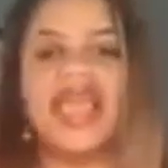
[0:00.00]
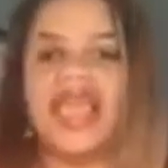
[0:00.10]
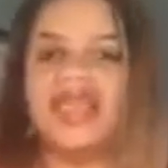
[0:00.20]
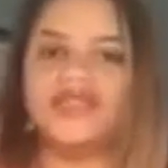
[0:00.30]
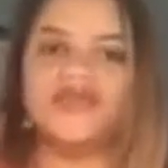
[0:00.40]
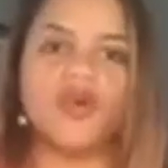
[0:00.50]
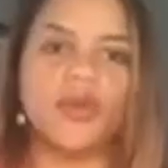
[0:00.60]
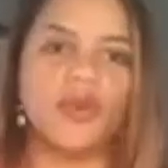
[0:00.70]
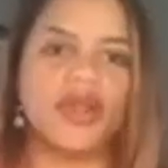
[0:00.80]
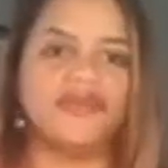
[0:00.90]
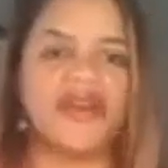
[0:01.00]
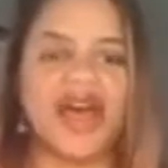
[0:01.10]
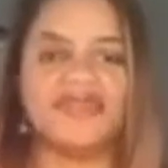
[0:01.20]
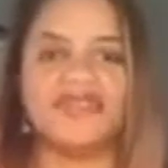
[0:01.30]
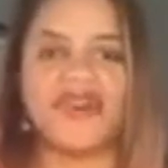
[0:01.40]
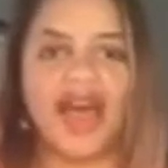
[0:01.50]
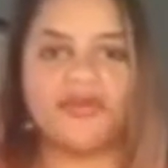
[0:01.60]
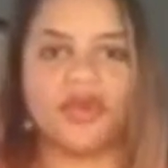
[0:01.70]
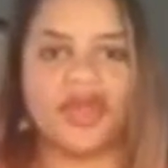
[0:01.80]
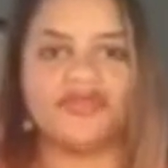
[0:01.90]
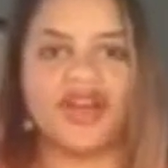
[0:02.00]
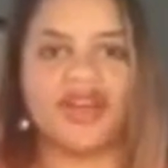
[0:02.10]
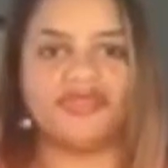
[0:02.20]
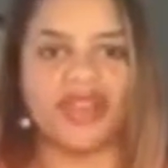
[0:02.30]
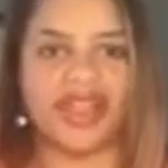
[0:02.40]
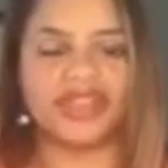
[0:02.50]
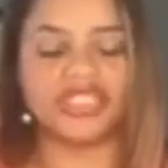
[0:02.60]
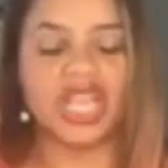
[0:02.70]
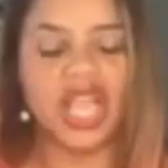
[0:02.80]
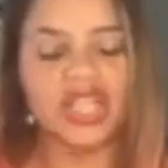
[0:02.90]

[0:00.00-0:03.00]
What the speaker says: in the 4.5 to 5.5 range.